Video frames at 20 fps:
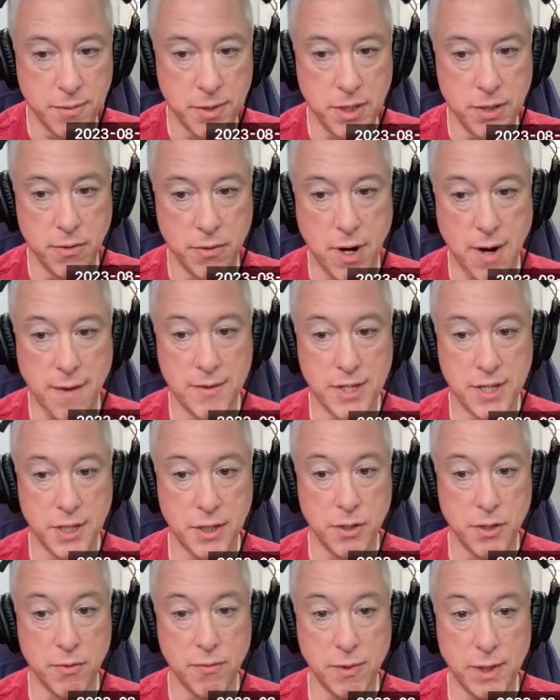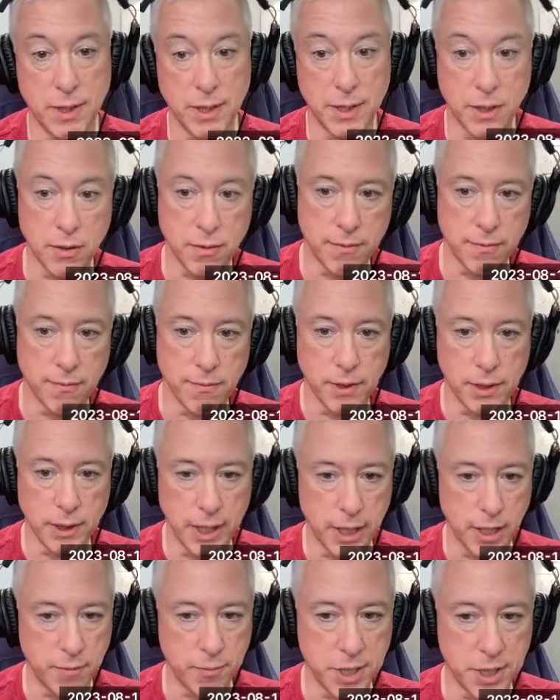I mean, they're obviously they're they're in
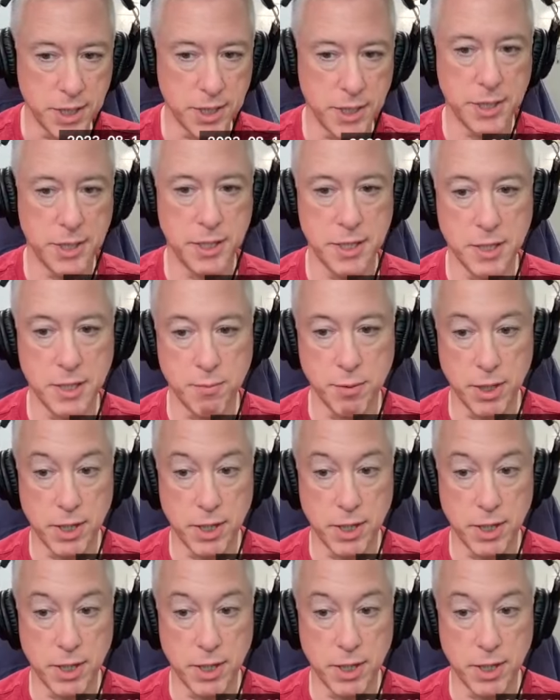related businesses,